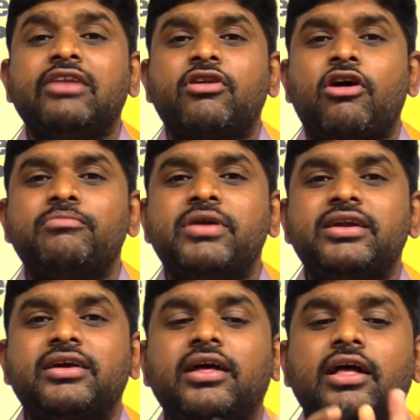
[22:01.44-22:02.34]
and
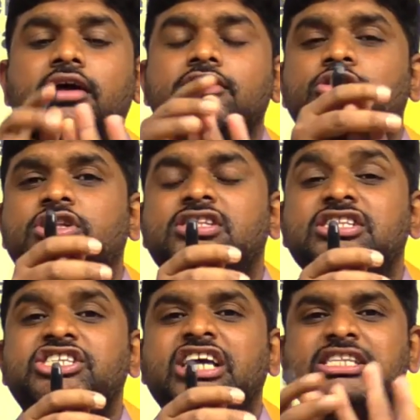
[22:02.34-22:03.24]
Environment. So, this
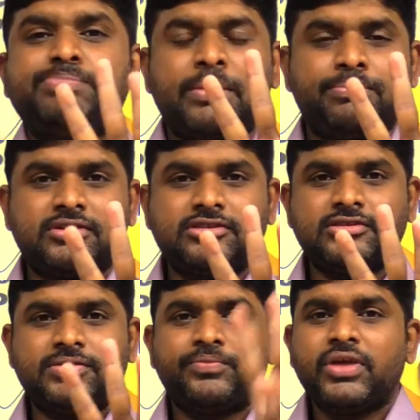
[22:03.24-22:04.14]
is GS
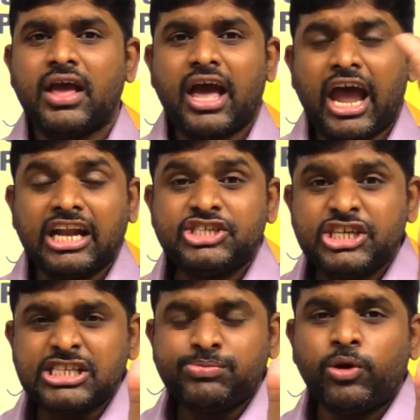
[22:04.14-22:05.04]
papers. And
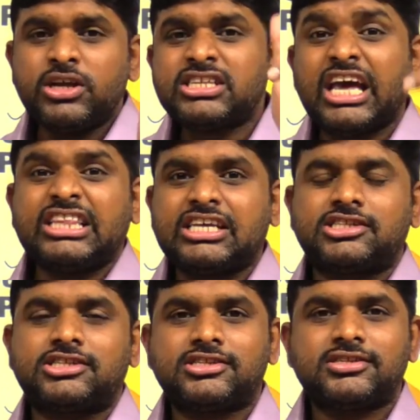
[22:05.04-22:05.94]
GS4 is
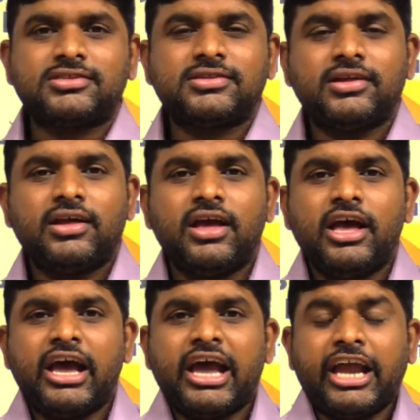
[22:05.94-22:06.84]
Ethics.
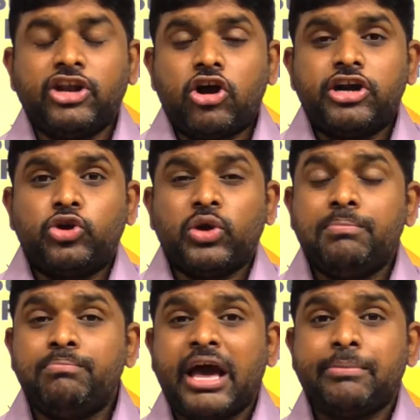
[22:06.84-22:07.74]
In order to
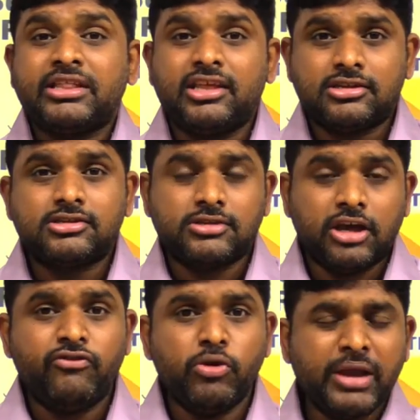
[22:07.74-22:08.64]
imbibe
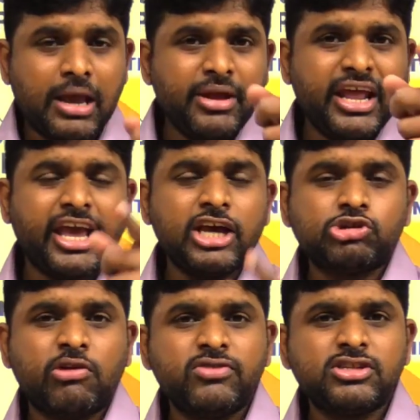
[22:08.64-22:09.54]
ethics, if you become an
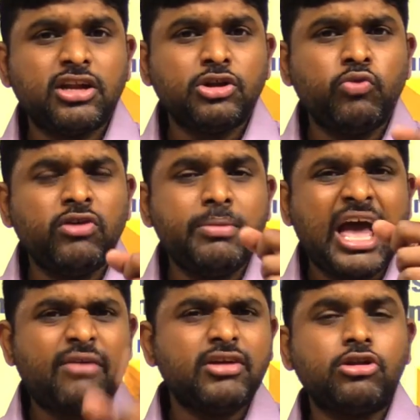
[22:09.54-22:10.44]
IAS officer, you will
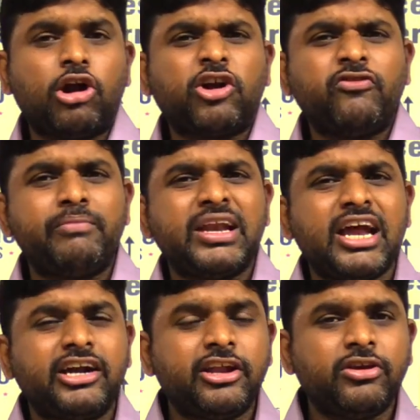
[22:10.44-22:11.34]
be having lot of
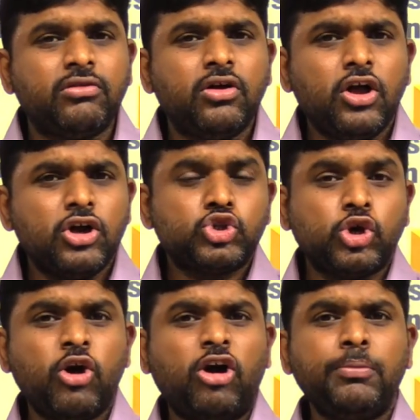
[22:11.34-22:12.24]
money under you.
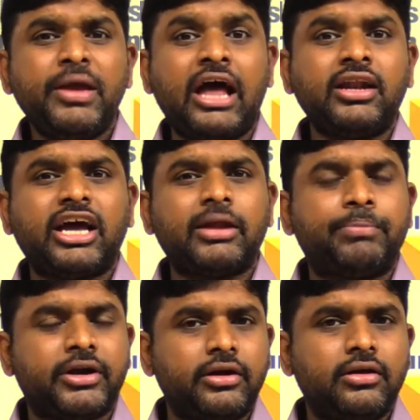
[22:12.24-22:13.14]
So, you have to be
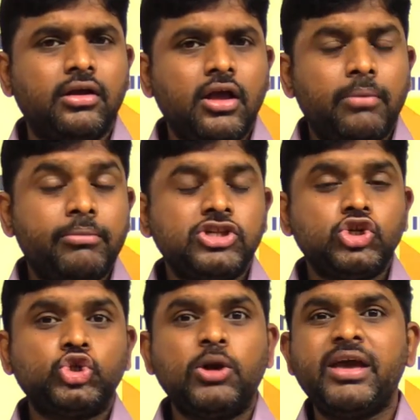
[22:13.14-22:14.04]
uncorrupted.
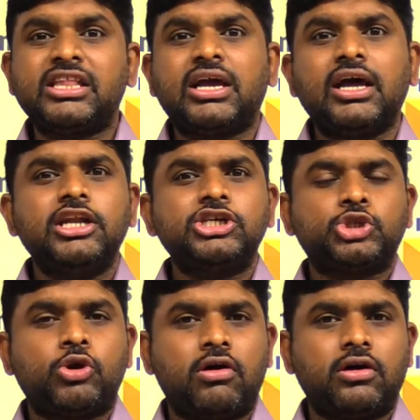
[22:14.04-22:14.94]
Means you should be ethically
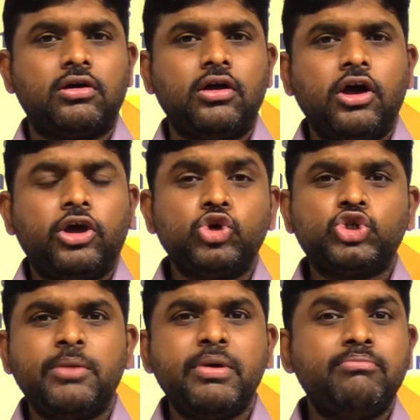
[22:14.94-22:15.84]
strong.
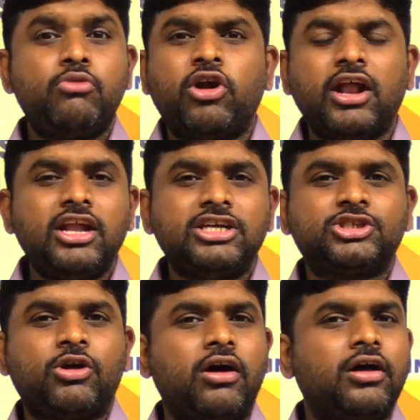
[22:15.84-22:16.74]
You should be morally
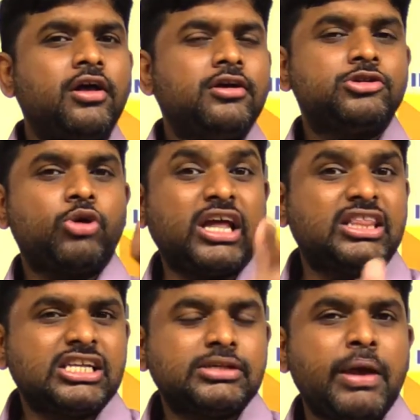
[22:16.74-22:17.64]
strong. So,
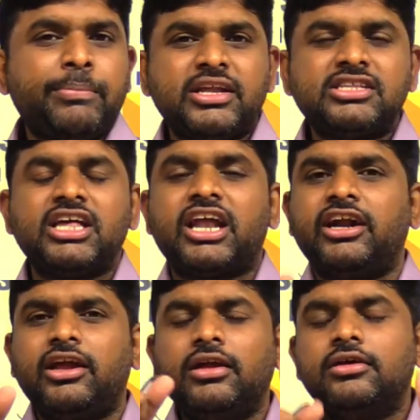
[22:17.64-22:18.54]
Ethics paper is there
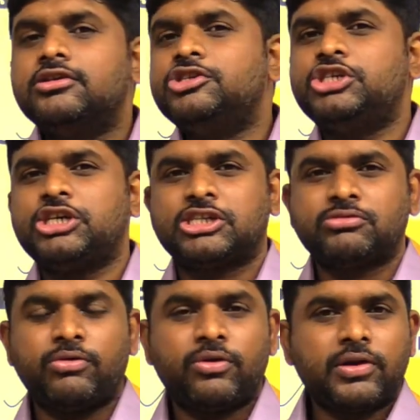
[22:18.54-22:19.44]
under
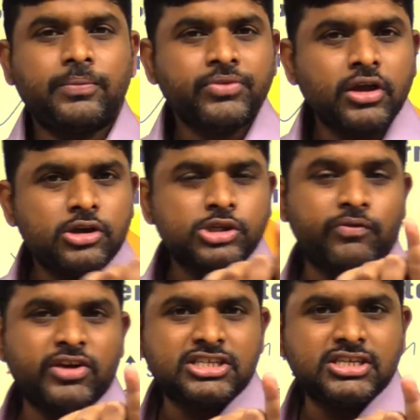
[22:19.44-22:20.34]
GS4.
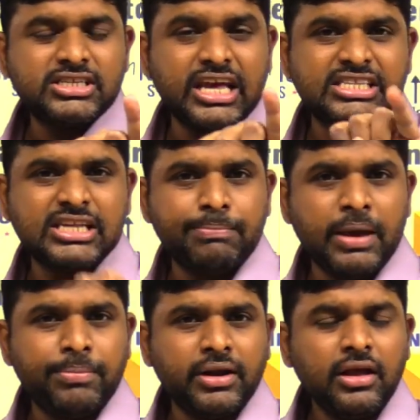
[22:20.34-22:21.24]
So, first is Essay
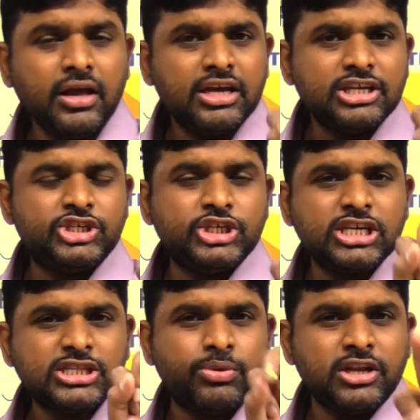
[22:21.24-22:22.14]
paper.
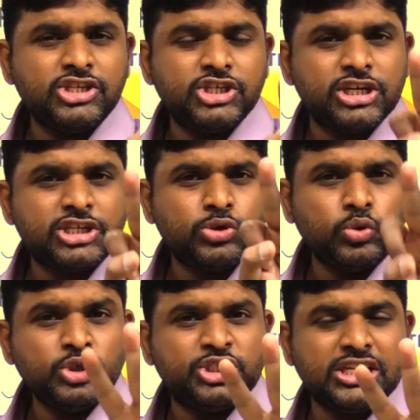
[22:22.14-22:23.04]
GS1,
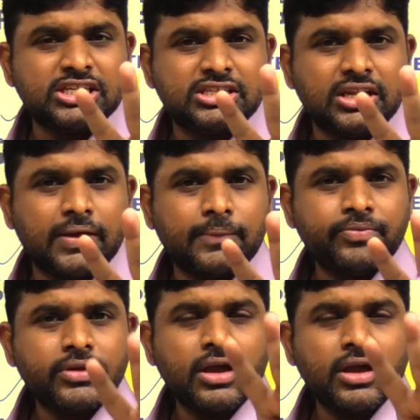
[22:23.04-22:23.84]
GS2, GS3.